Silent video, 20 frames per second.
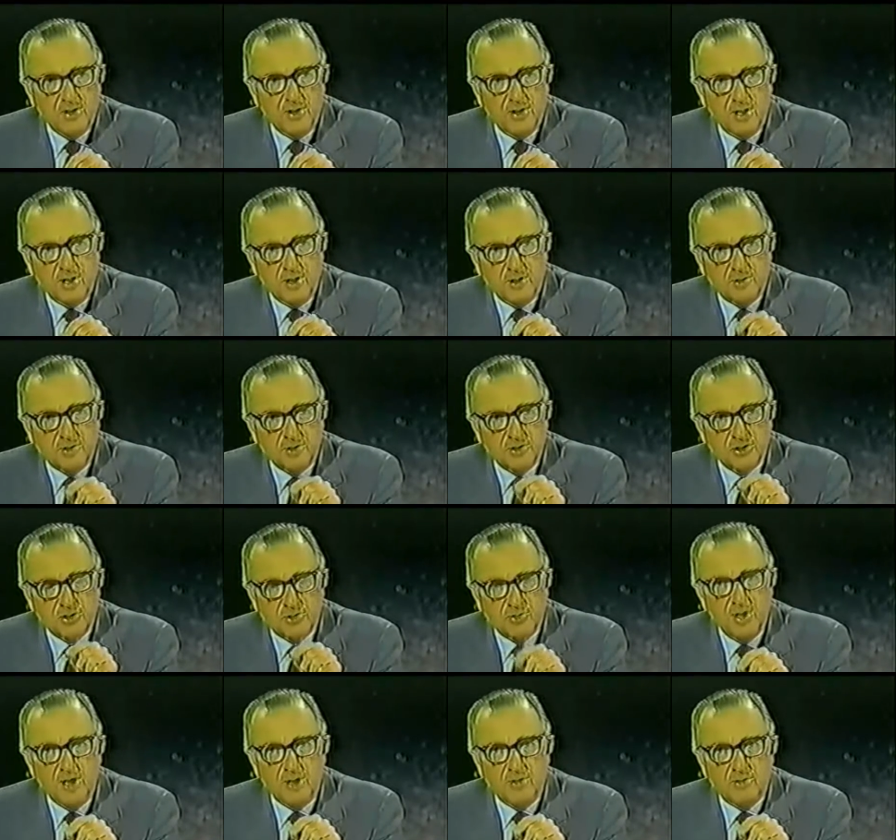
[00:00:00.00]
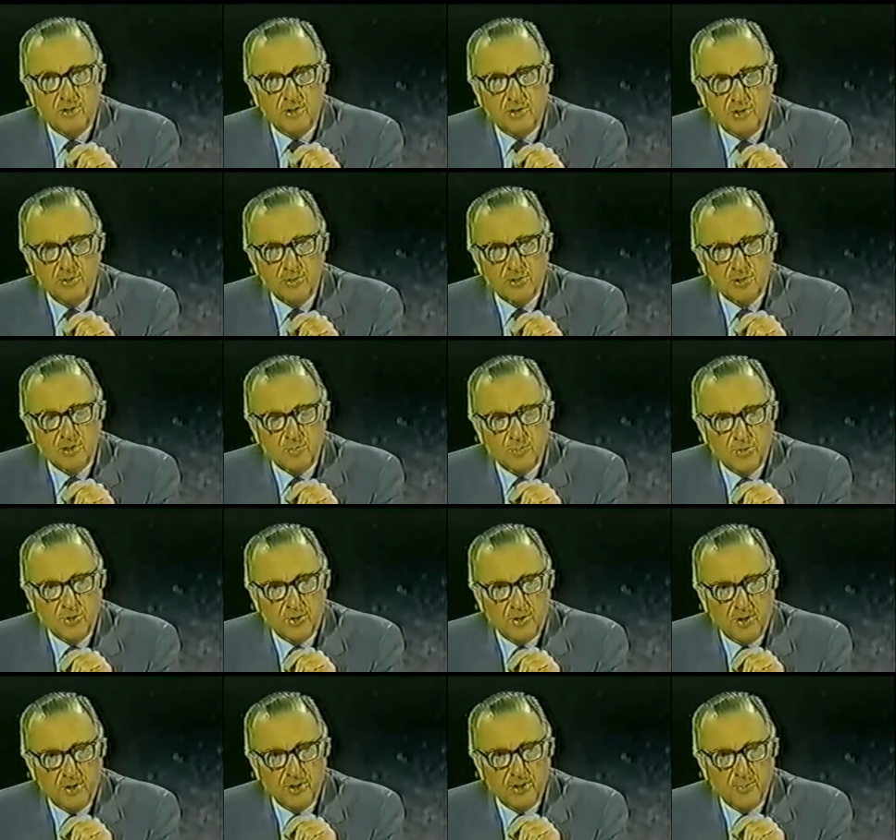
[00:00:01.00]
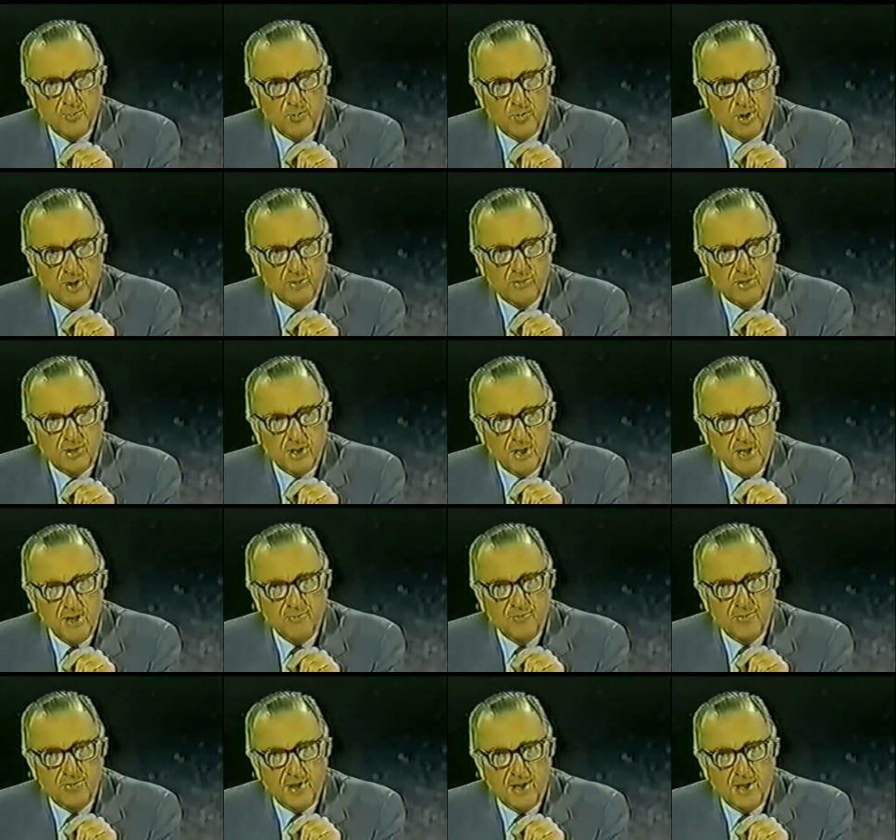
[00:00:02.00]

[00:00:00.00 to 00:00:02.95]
The constraint that Houston put on them was that if